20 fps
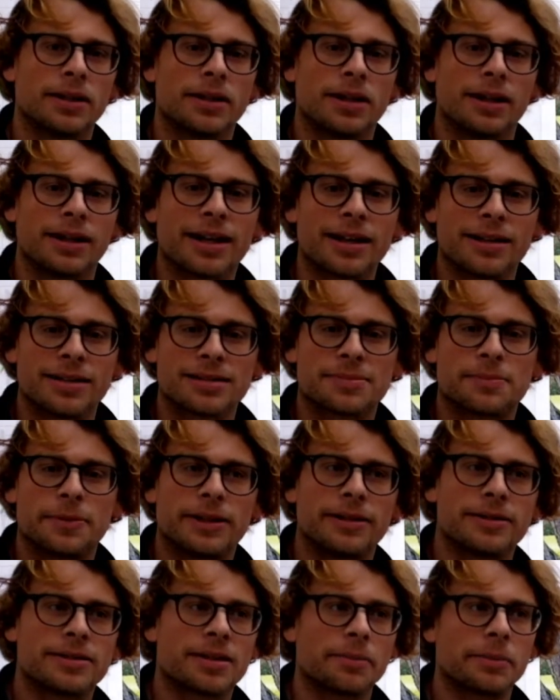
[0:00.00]
Again, it's
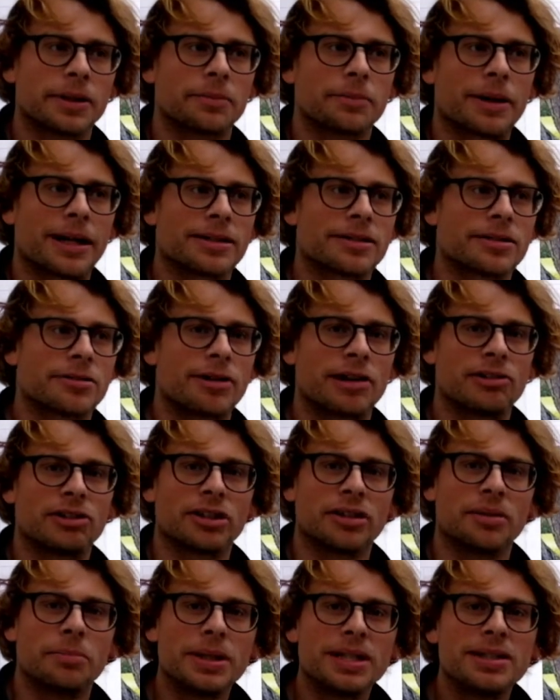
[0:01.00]
been something banded around
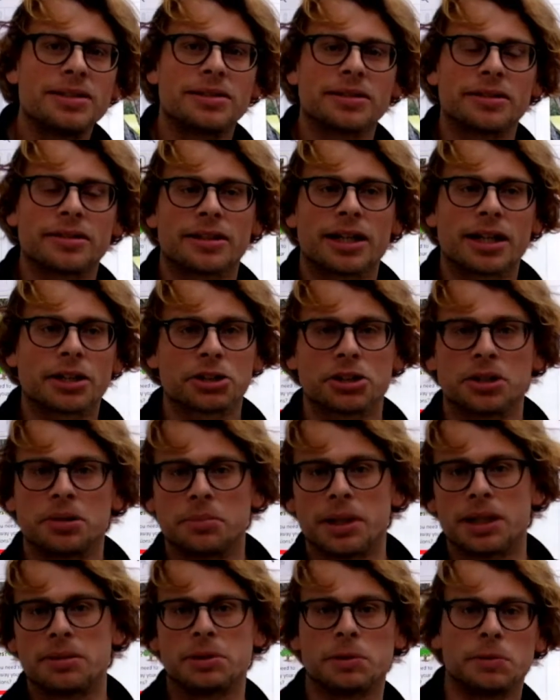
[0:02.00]
in the media that actually
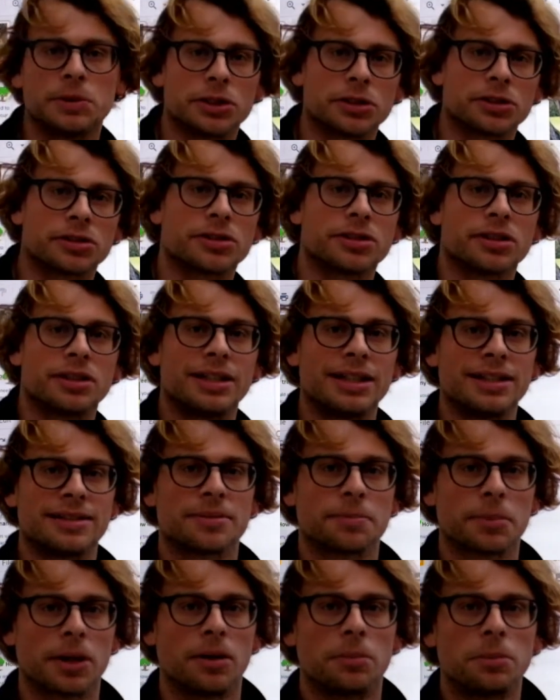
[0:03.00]
maybe we just need
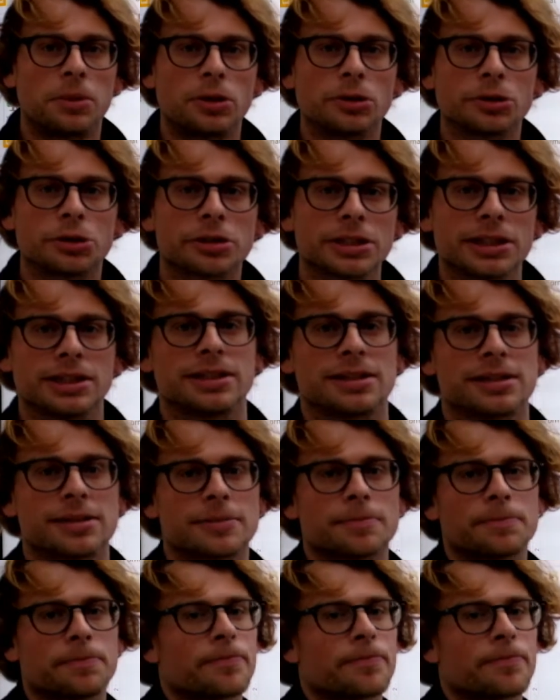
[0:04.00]
to plant more trees.